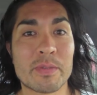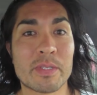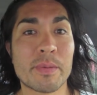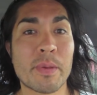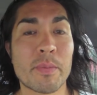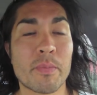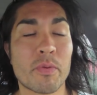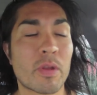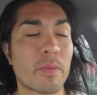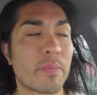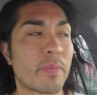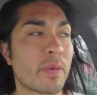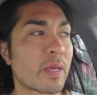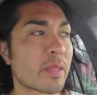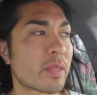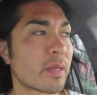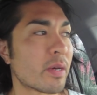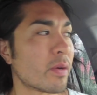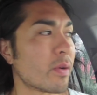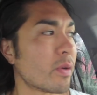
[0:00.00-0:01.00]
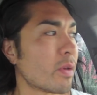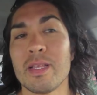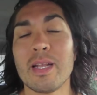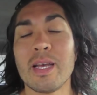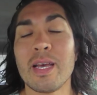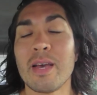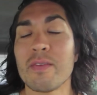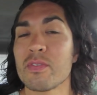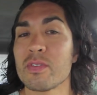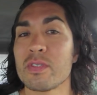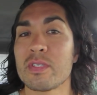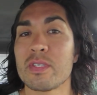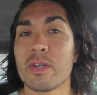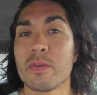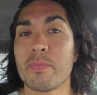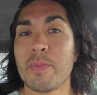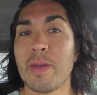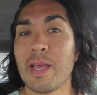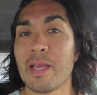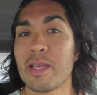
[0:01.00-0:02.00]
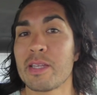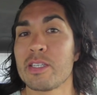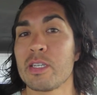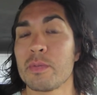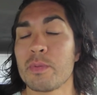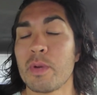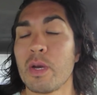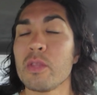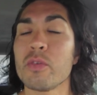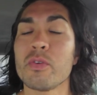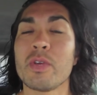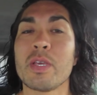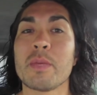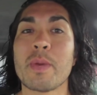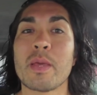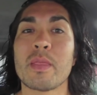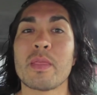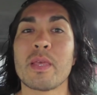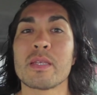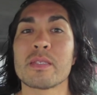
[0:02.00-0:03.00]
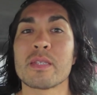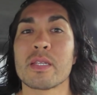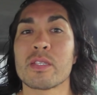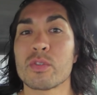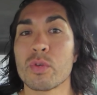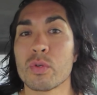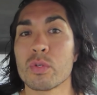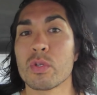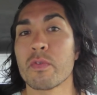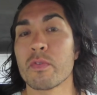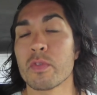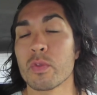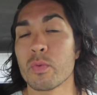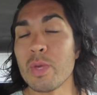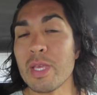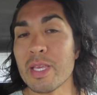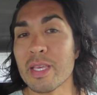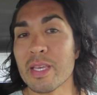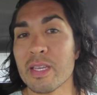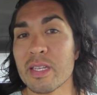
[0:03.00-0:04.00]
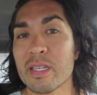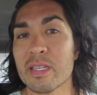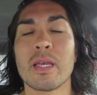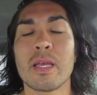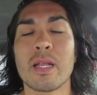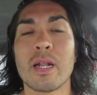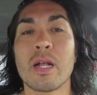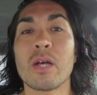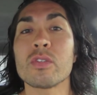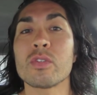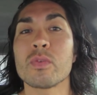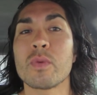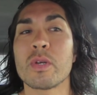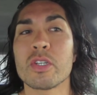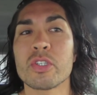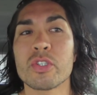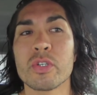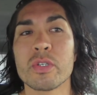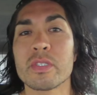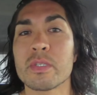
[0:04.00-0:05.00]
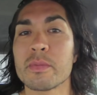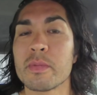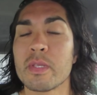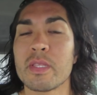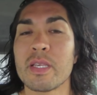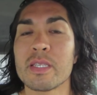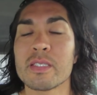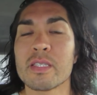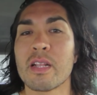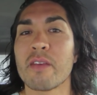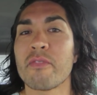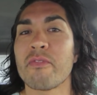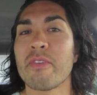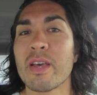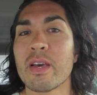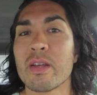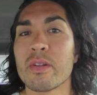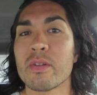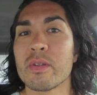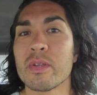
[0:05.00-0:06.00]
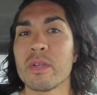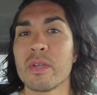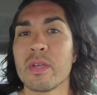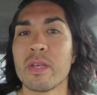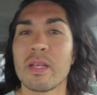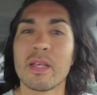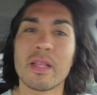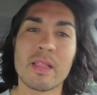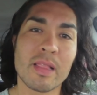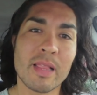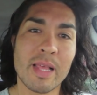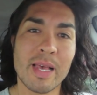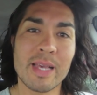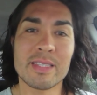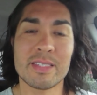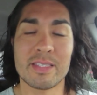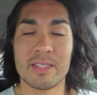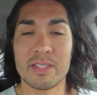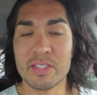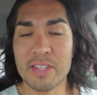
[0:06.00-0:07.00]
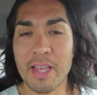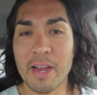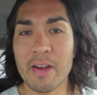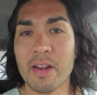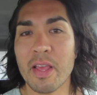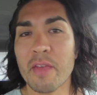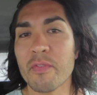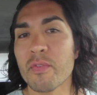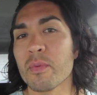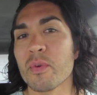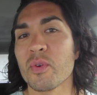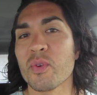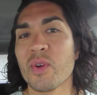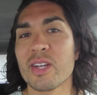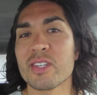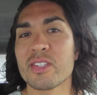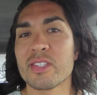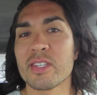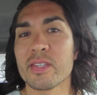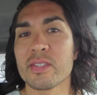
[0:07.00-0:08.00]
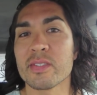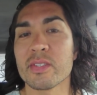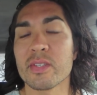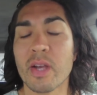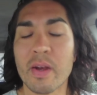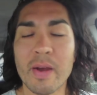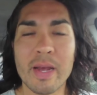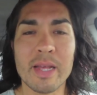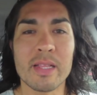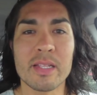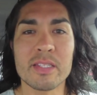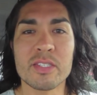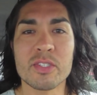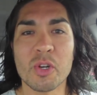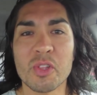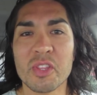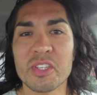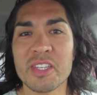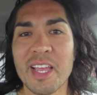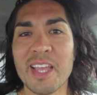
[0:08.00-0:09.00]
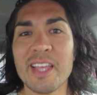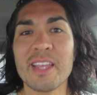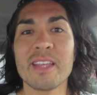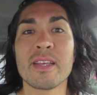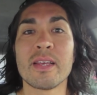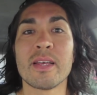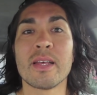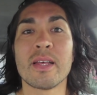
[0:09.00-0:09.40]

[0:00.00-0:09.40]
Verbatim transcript: It's gonna be pretty big though. Then I have to still package up other eBay things that sold over the weekend. And I also wanna show you some of the things that I found last Saturday from garage sales. All right, let's start the day.